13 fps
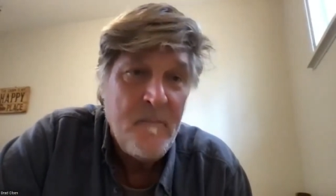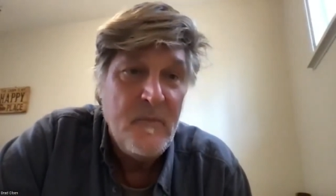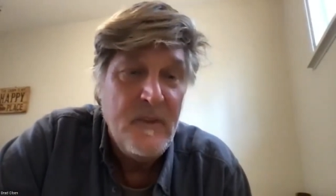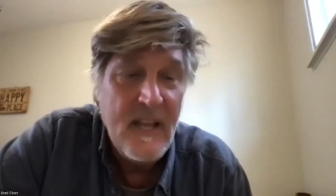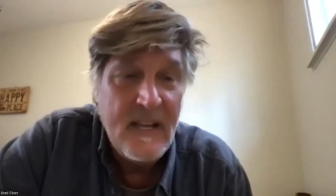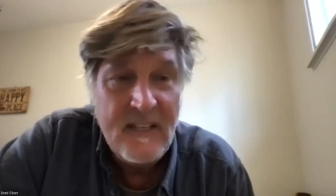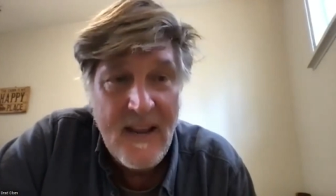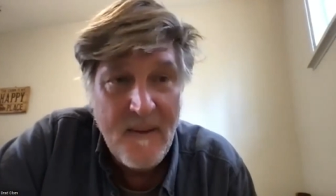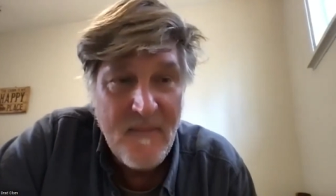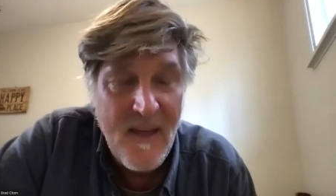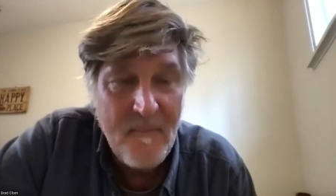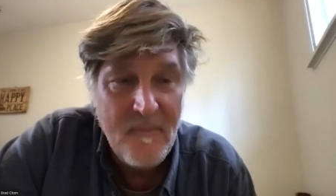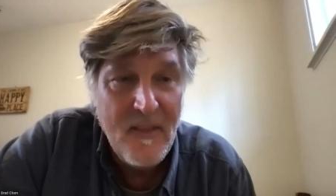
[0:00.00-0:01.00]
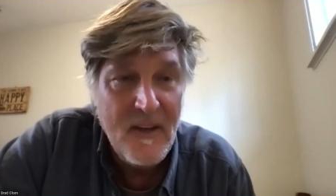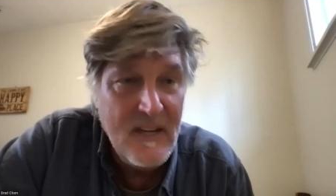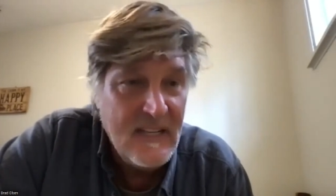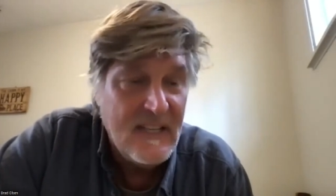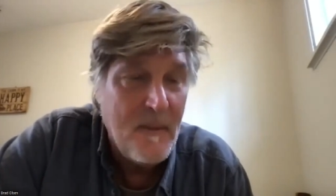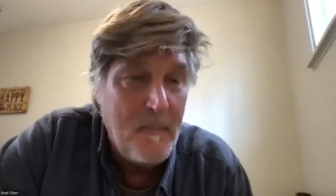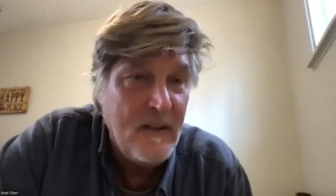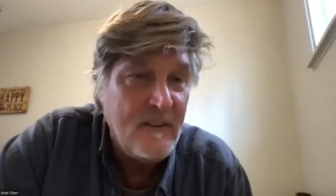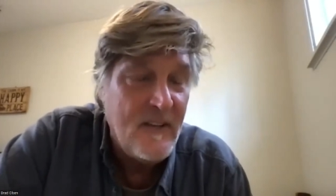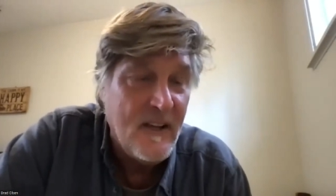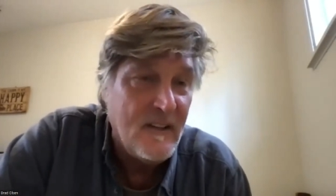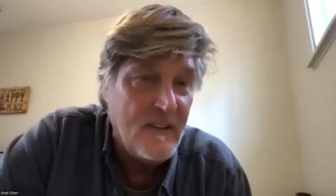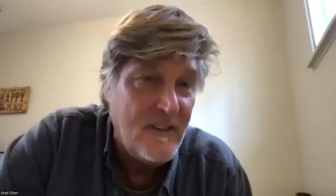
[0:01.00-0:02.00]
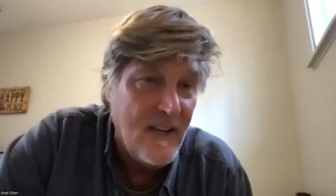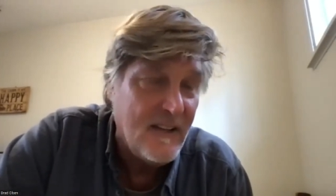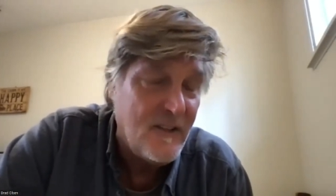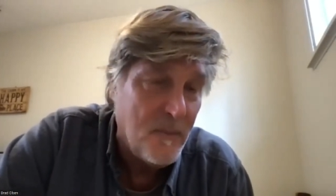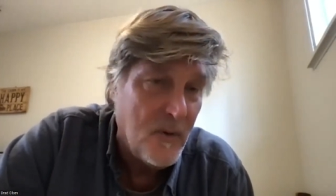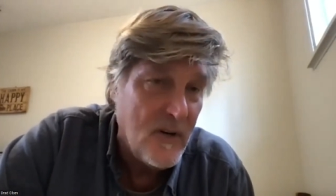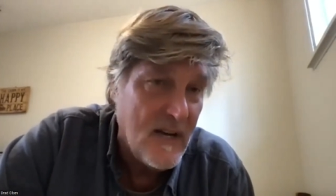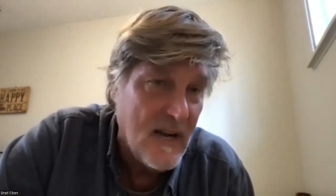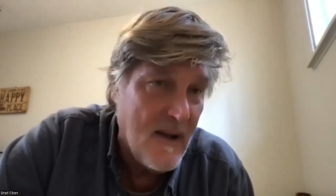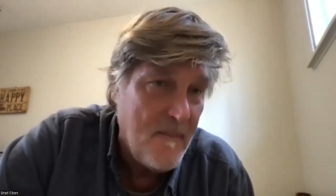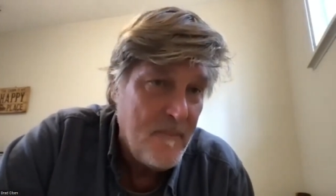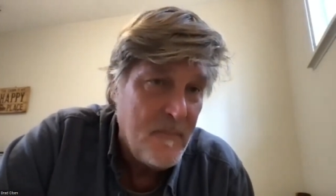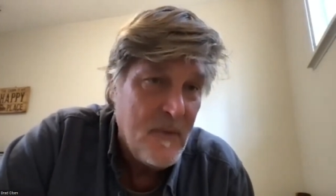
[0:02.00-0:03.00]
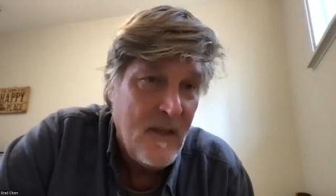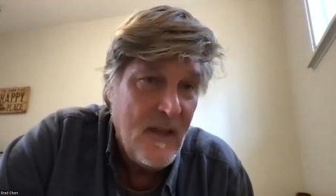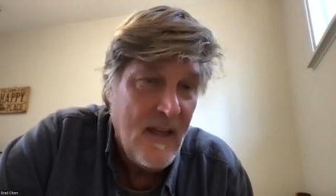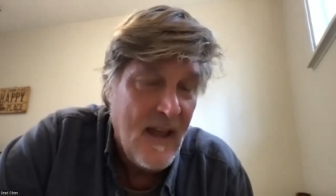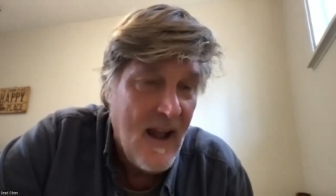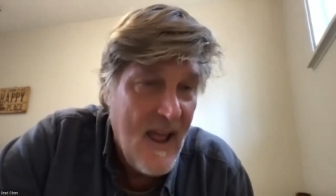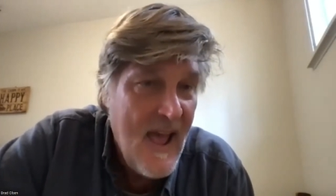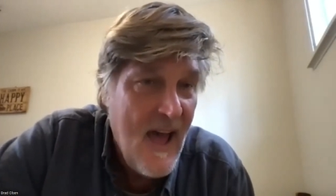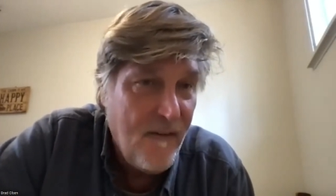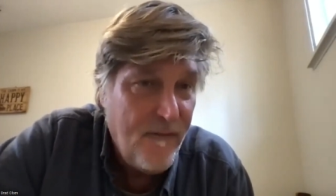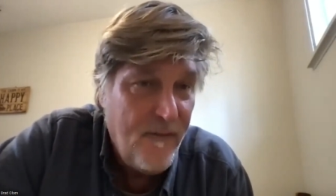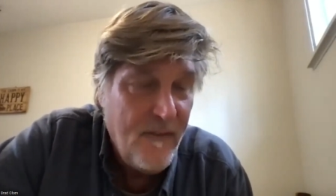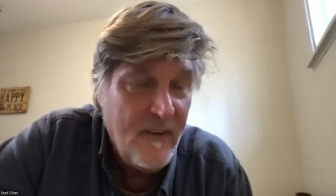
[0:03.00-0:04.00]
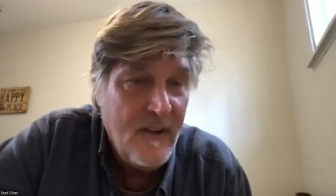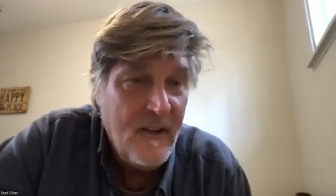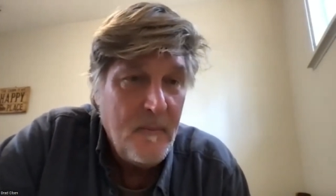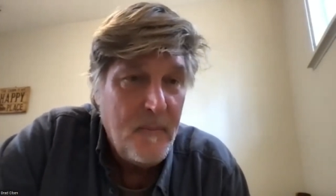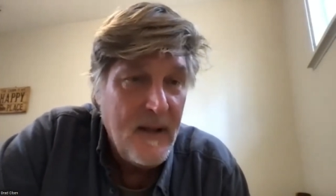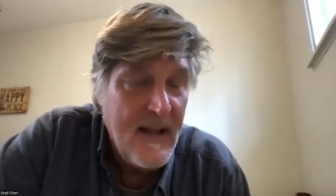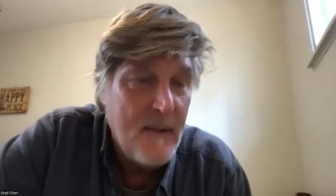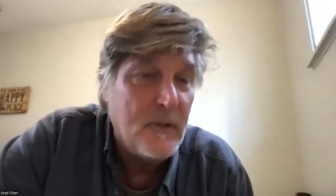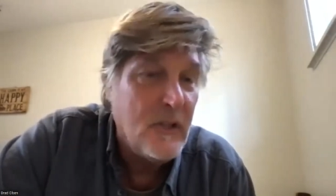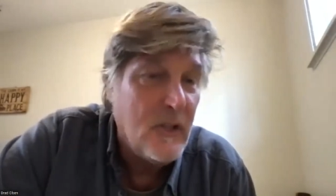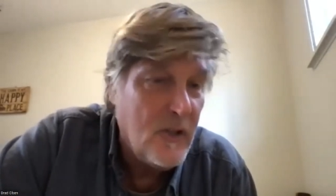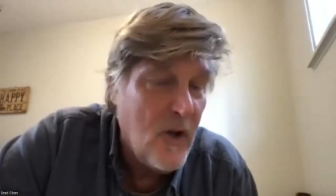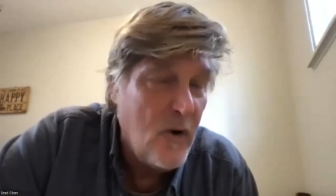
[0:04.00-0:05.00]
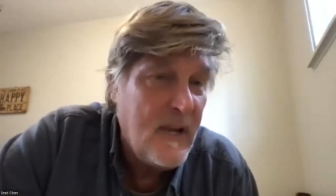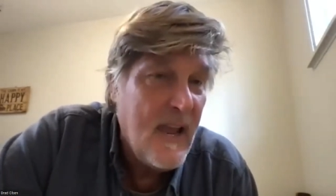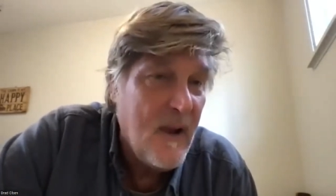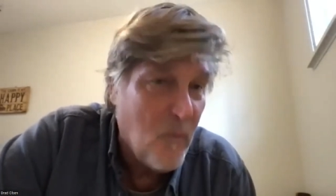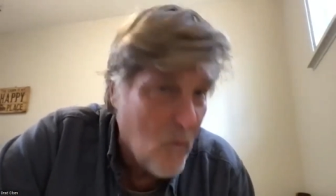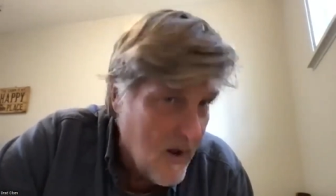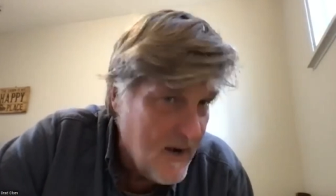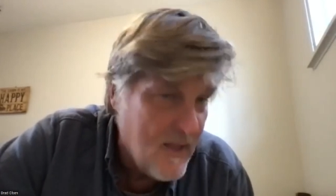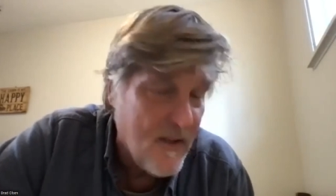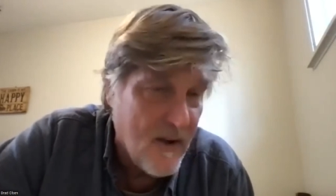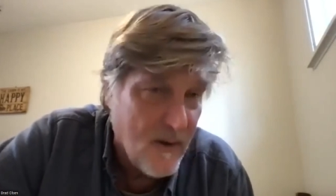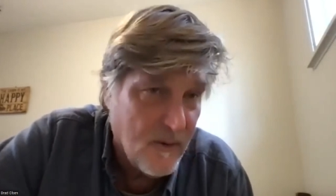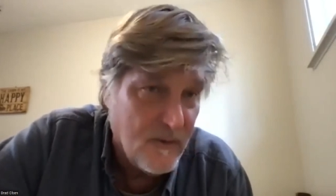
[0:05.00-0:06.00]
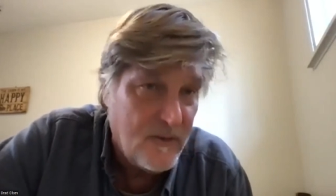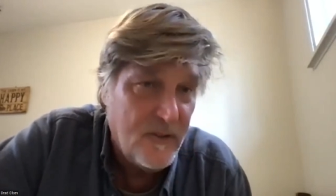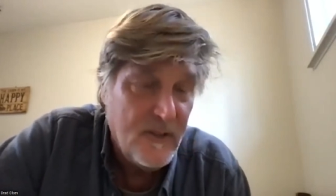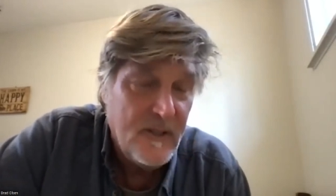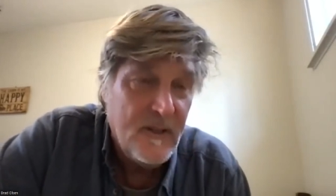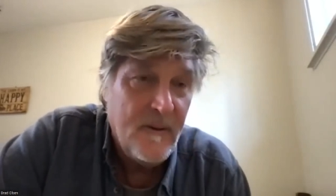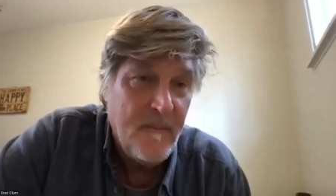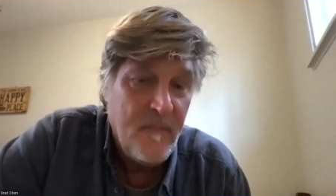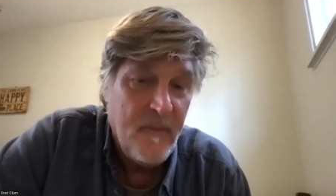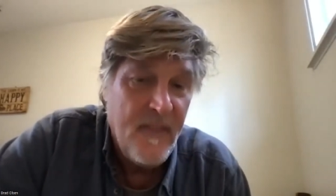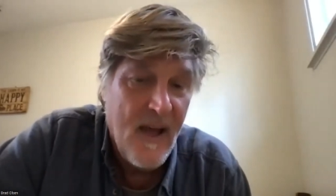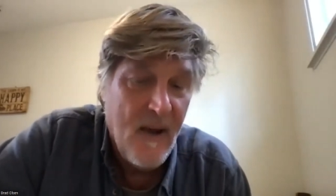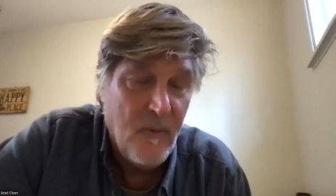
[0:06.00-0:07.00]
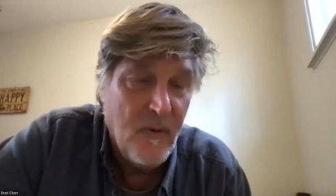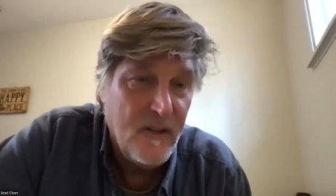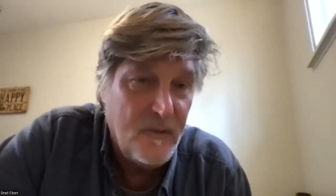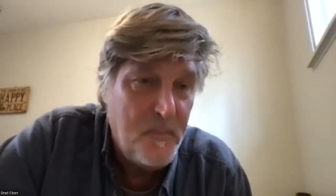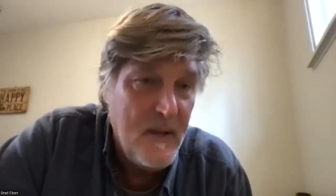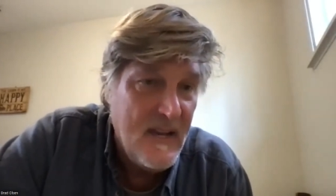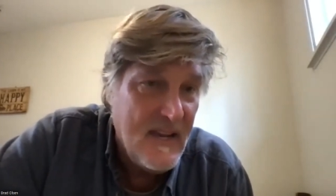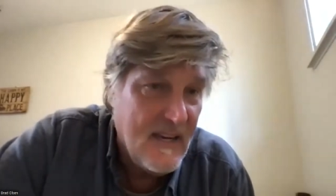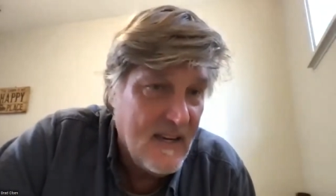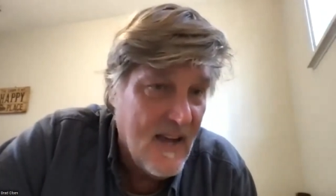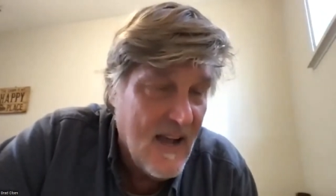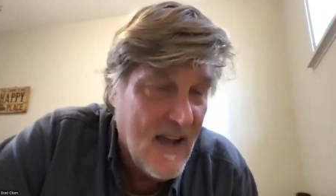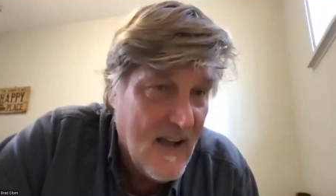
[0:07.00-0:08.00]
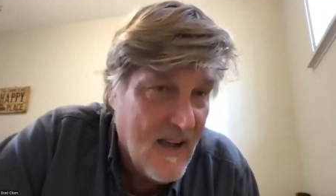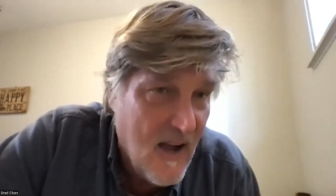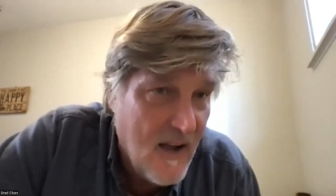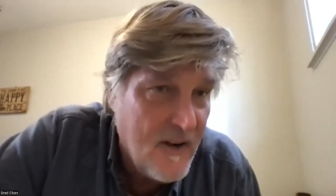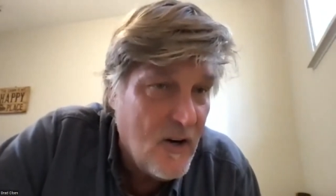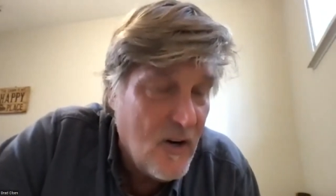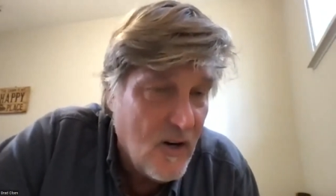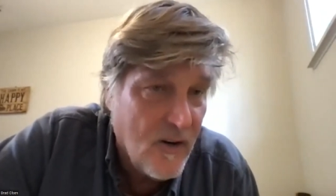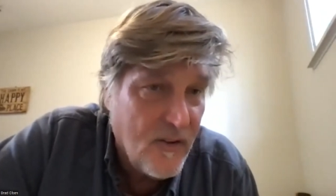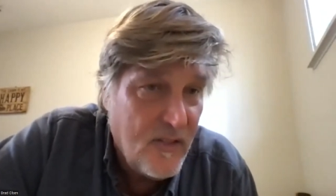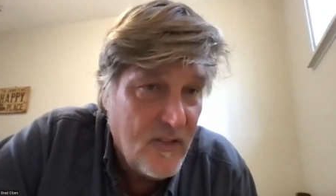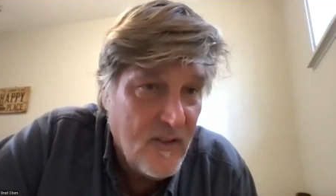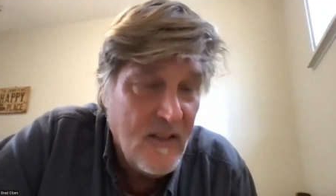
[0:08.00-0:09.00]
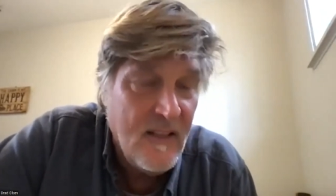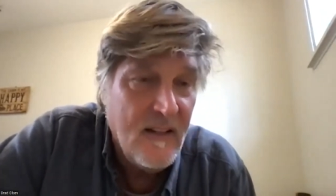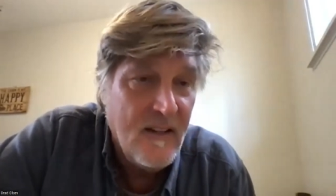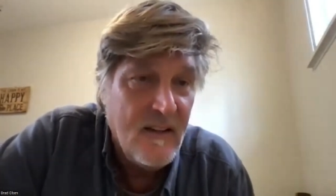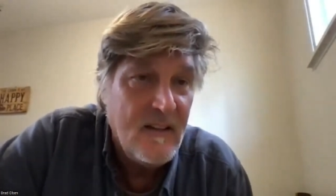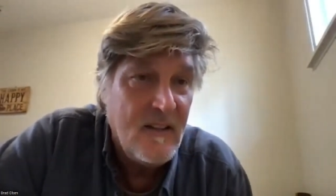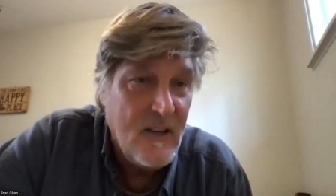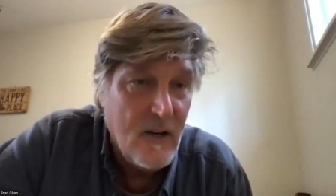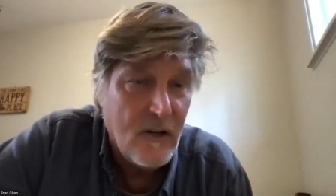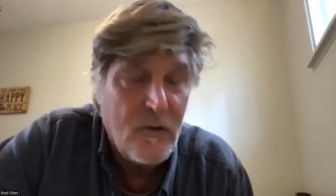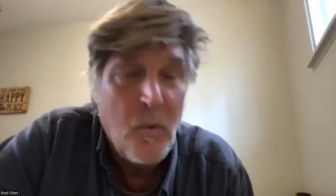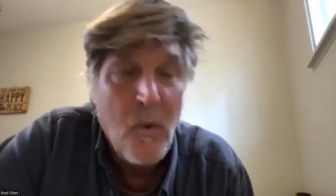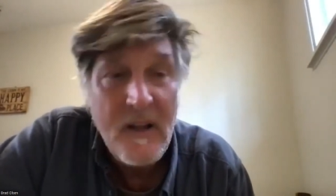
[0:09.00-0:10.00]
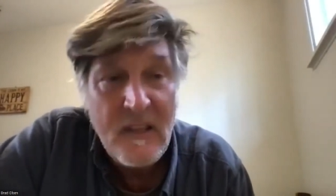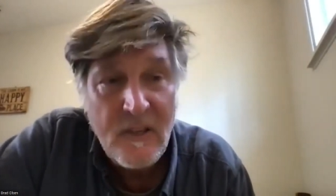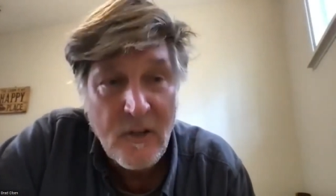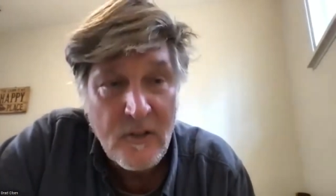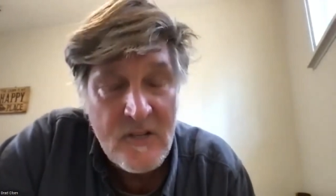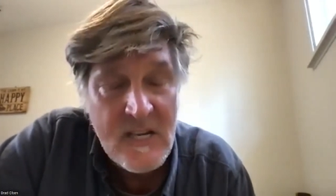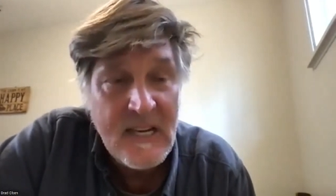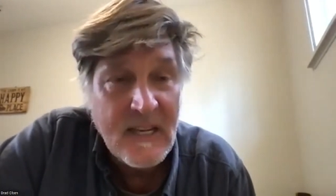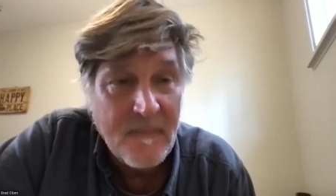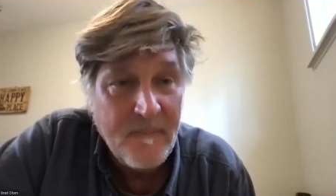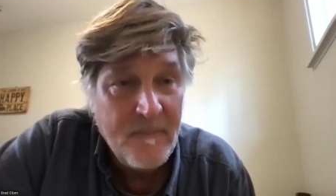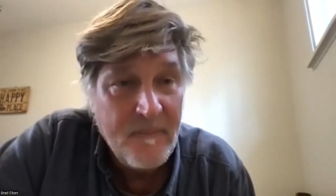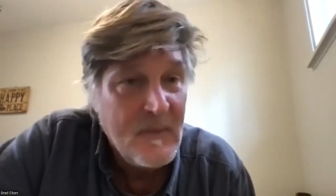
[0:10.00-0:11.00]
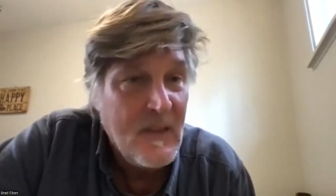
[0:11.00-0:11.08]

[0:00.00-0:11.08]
nicknamed them the Nina Pinta and Santa Maria. And I have been able to locate one of those that was being uh, unearthed in the year 2013.